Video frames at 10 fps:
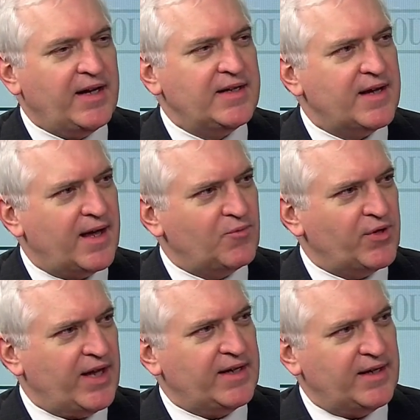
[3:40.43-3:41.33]
Any time
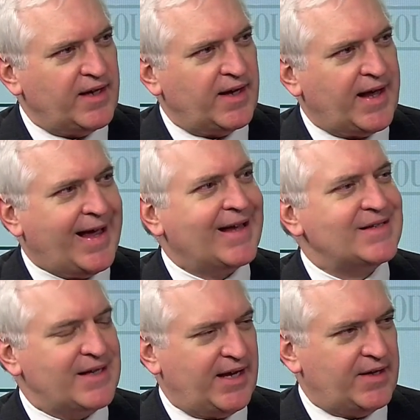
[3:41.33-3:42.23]
where they can get
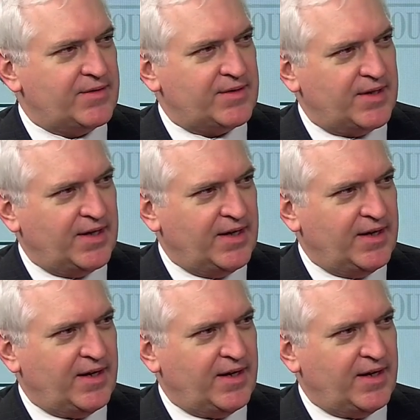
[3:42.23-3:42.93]
access